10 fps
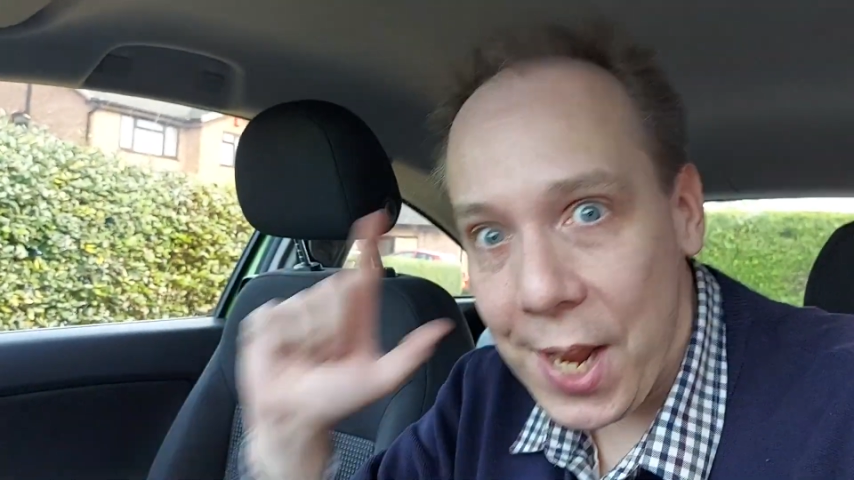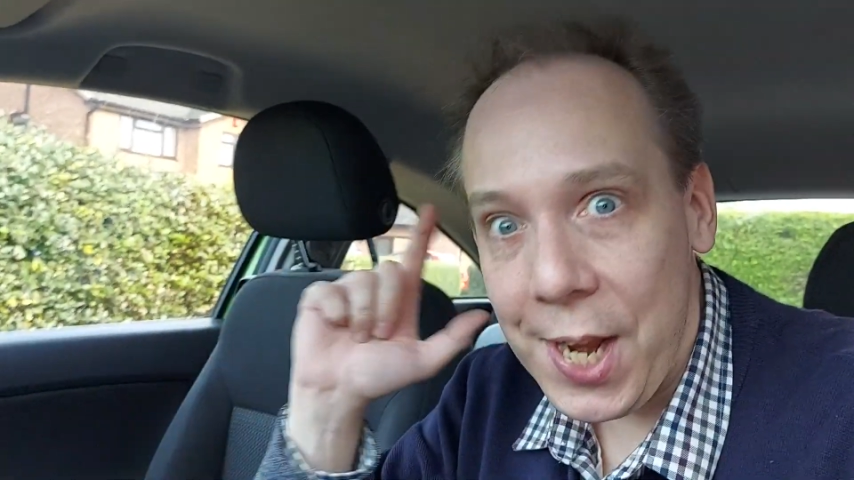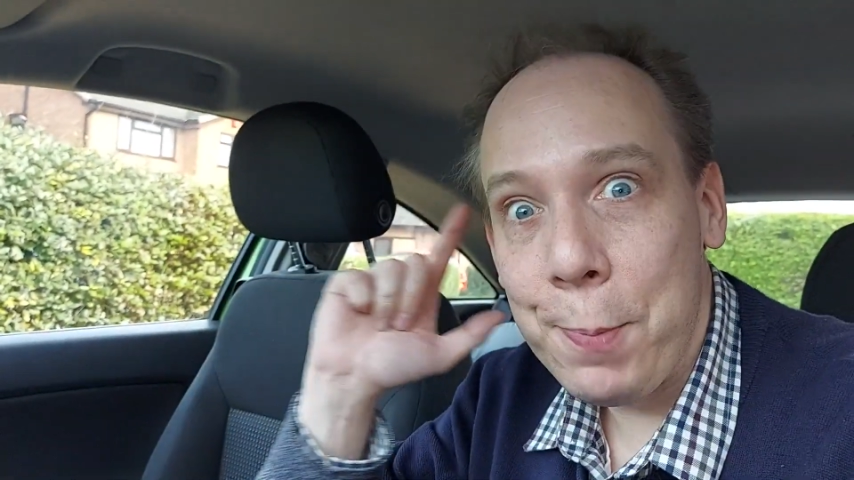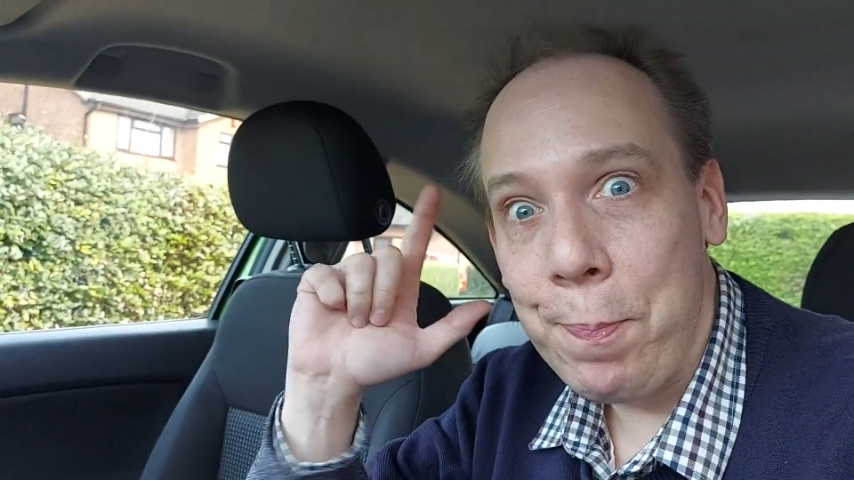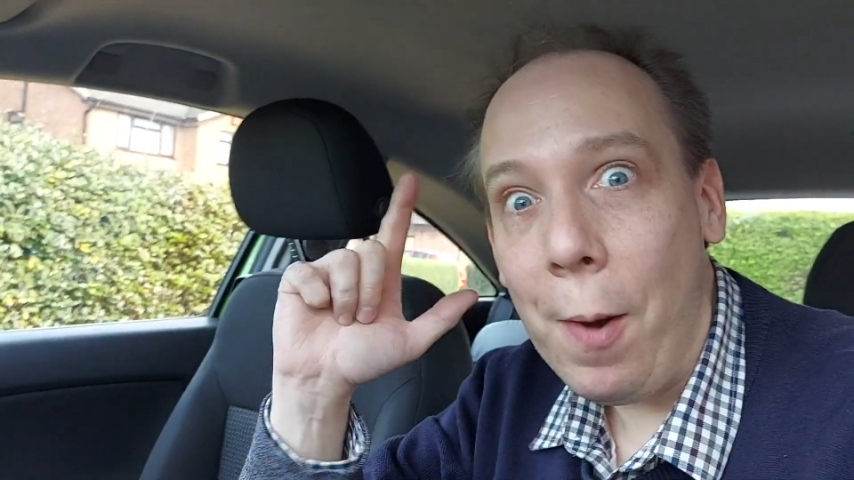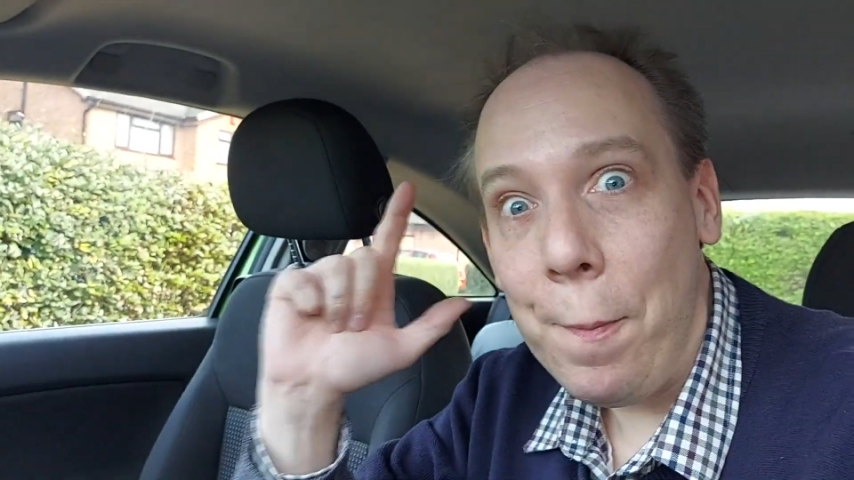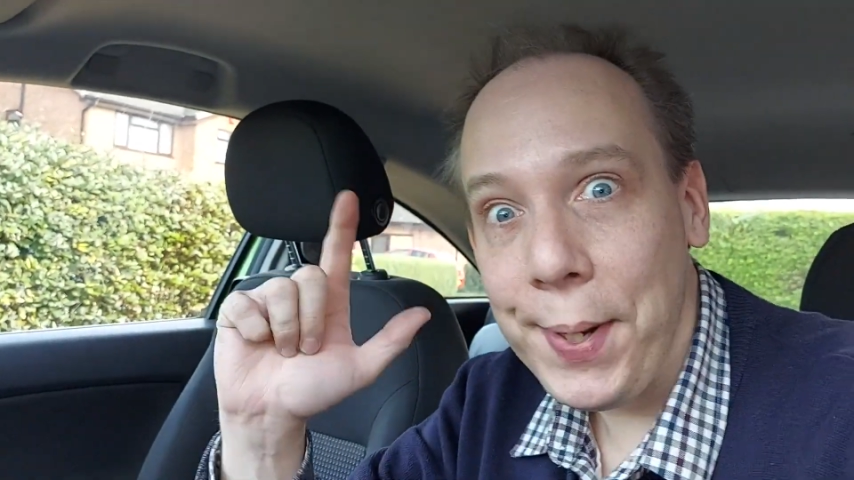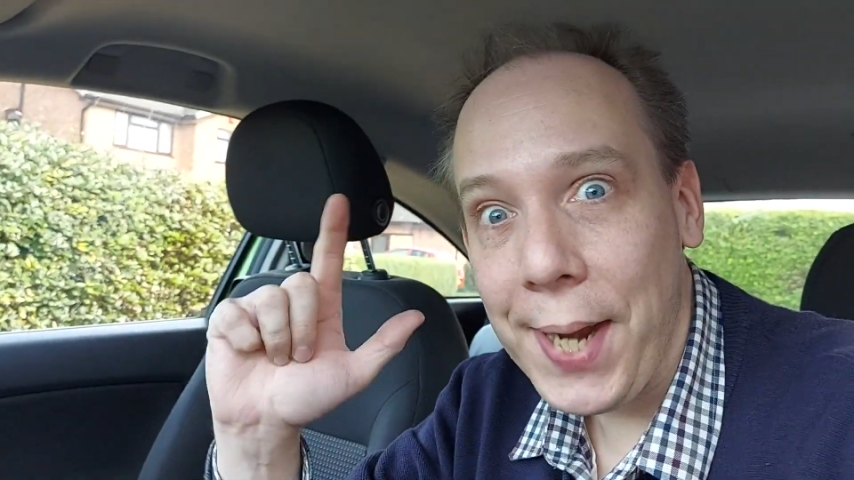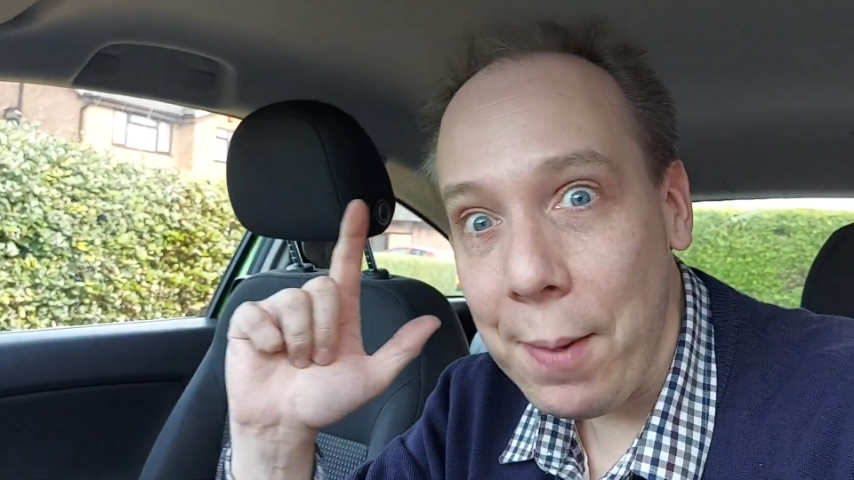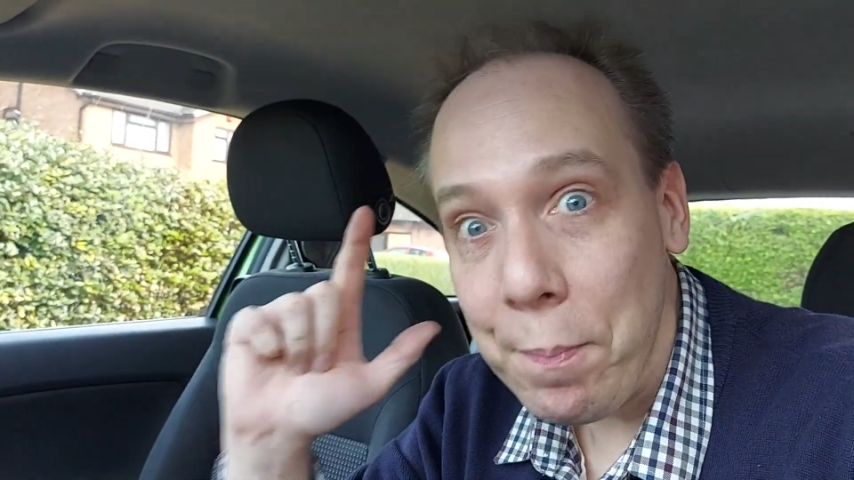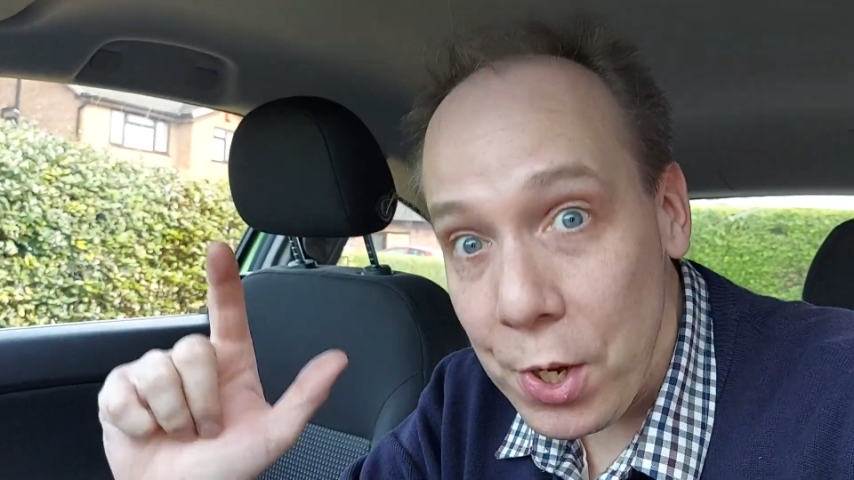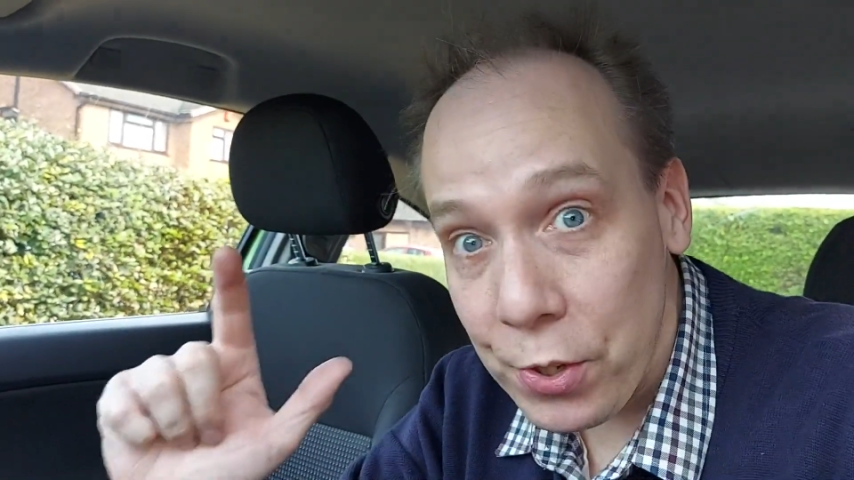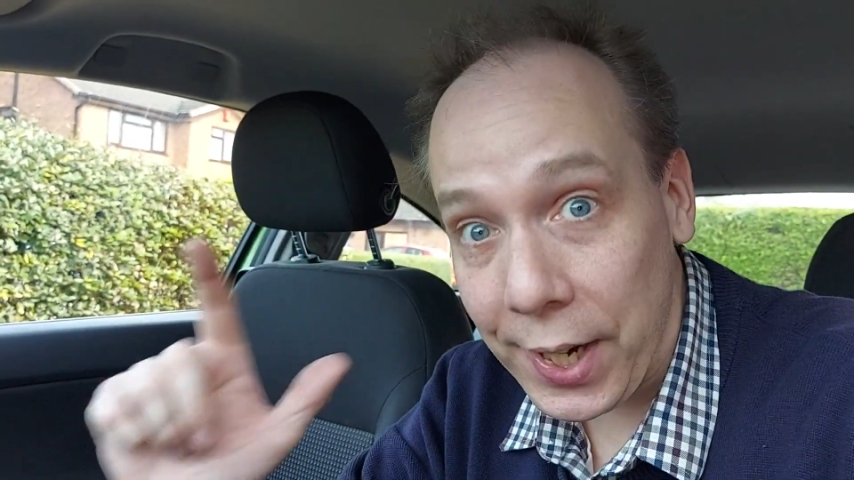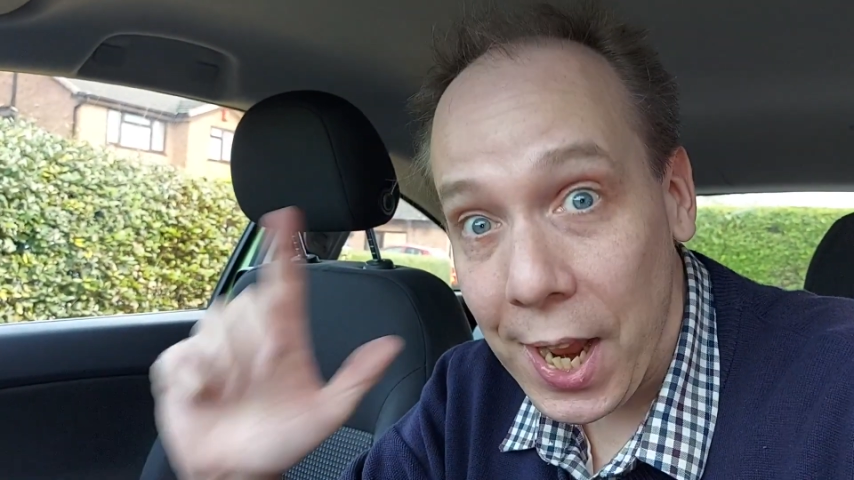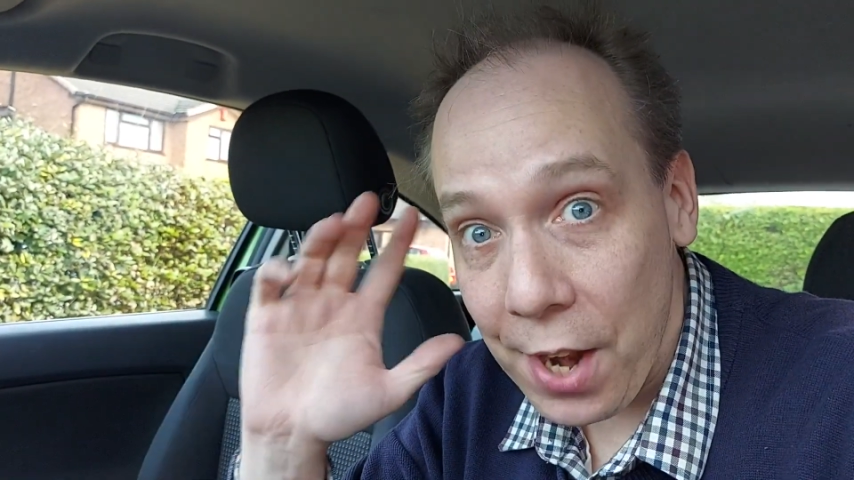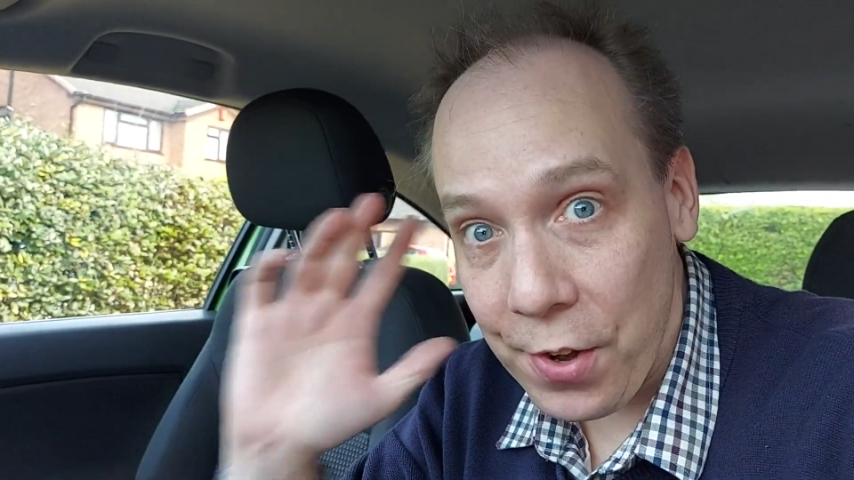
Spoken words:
It's pumping out music